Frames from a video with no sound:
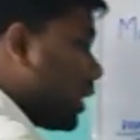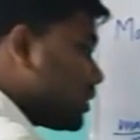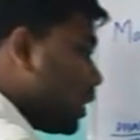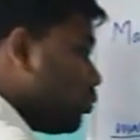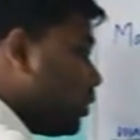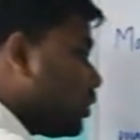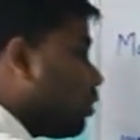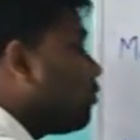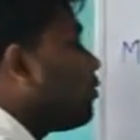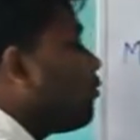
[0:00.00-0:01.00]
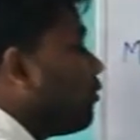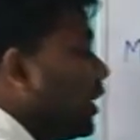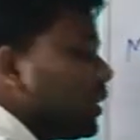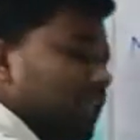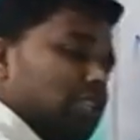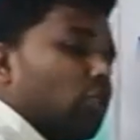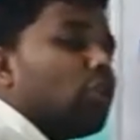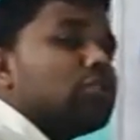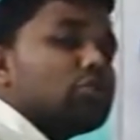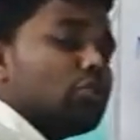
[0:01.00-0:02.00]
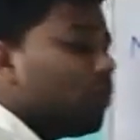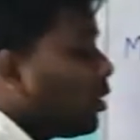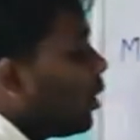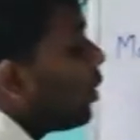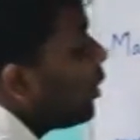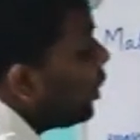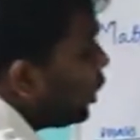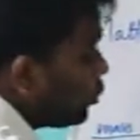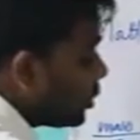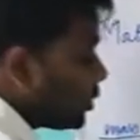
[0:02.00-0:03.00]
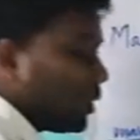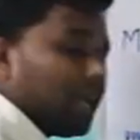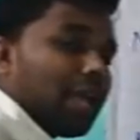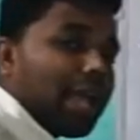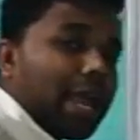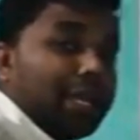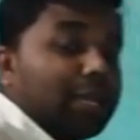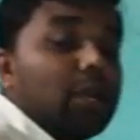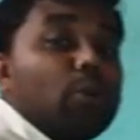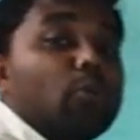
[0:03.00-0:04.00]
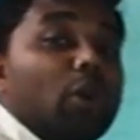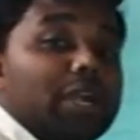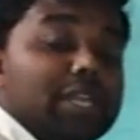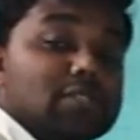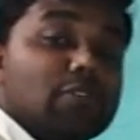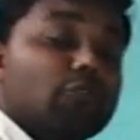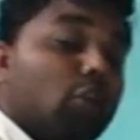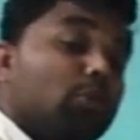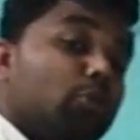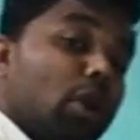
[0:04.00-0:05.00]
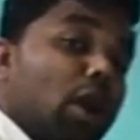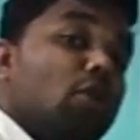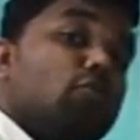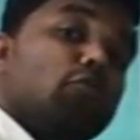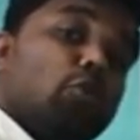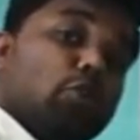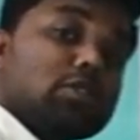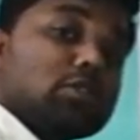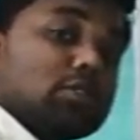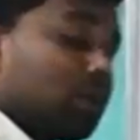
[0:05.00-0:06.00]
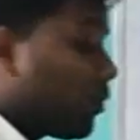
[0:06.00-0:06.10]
SI unit of weight is also Newton. And what is the formula of force?